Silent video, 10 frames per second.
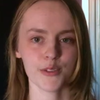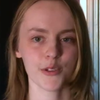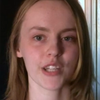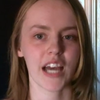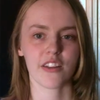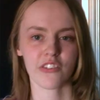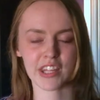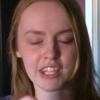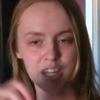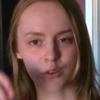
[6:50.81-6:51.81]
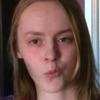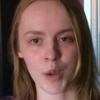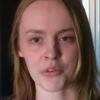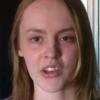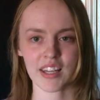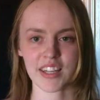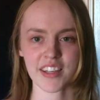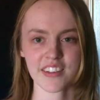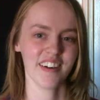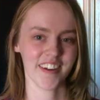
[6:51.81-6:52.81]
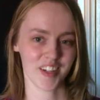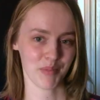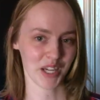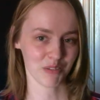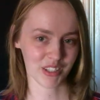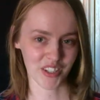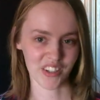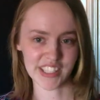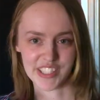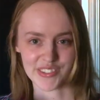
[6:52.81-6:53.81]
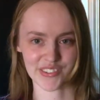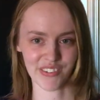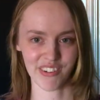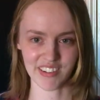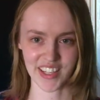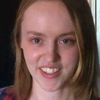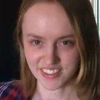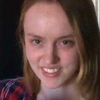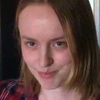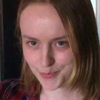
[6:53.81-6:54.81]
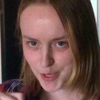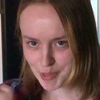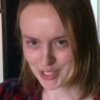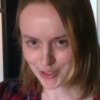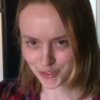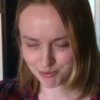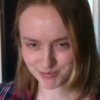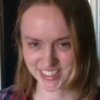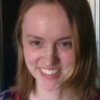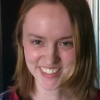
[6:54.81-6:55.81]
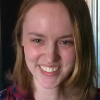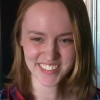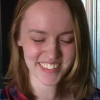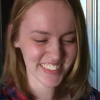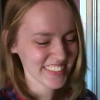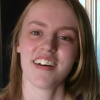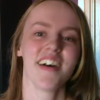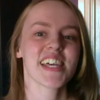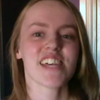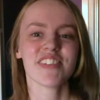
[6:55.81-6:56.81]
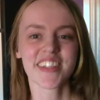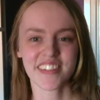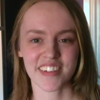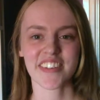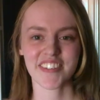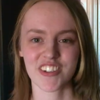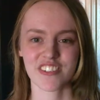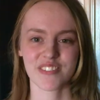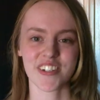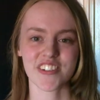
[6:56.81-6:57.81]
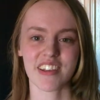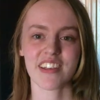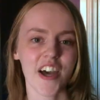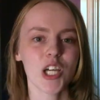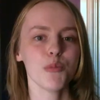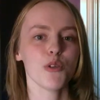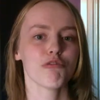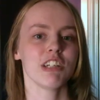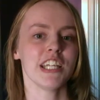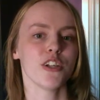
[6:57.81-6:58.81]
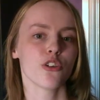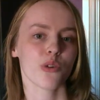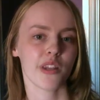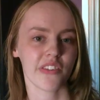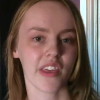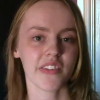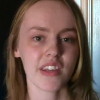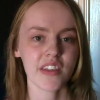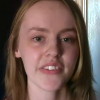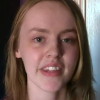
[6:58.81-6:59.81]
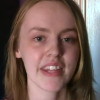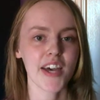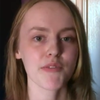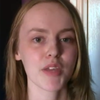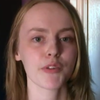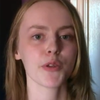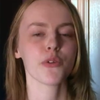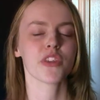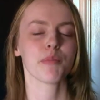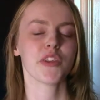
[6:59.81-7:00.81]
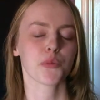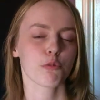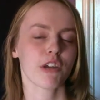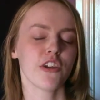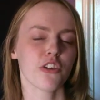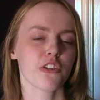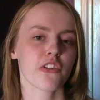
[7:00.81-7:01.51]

You could add a sneaky website link on the back of the card in the corner, like, buy my art. Okay, thank you guys so much for watching. I hope you've really enjoyed these ideas and that I've given you some inspiration to